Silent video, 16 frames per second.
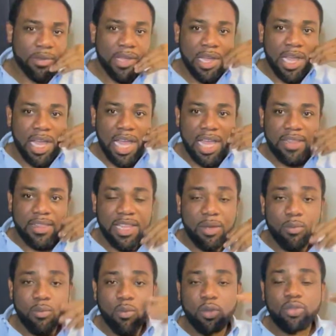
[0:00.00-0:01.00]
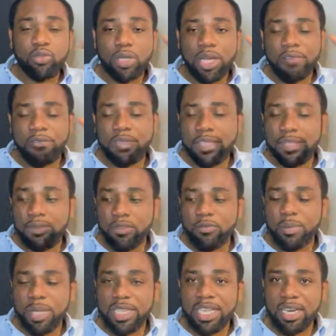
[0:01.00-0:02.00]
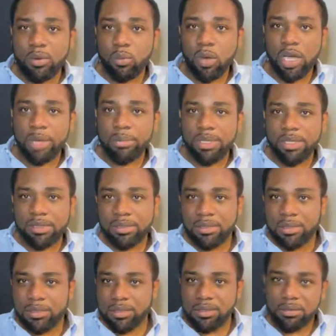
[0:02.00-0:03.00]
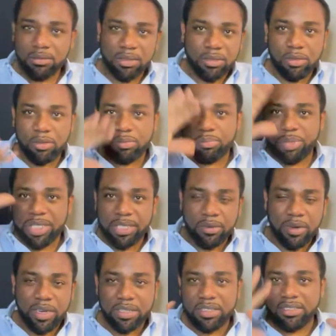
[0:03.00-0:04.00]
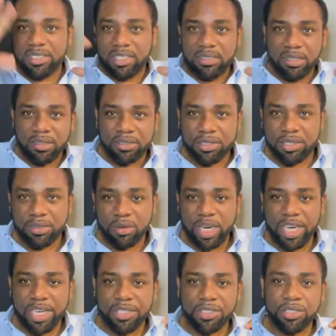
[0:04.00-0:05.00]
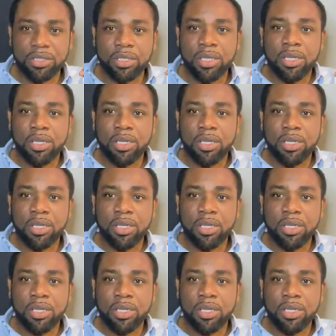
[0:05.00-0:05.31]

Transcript: Okay, and then once you've met that requirement, being around the 600 range,